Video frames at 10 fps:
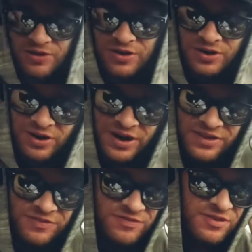order?
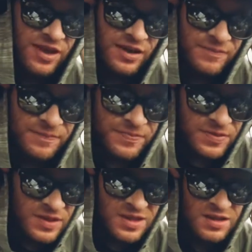Headset.
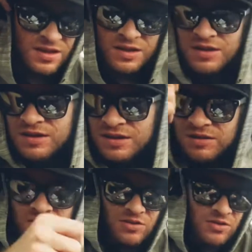
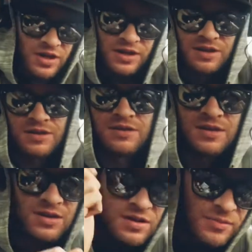I look like a
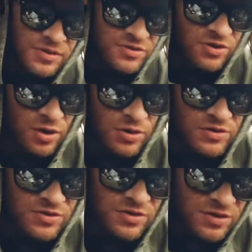I'm in Star
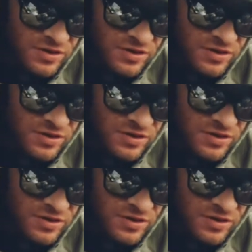Wars.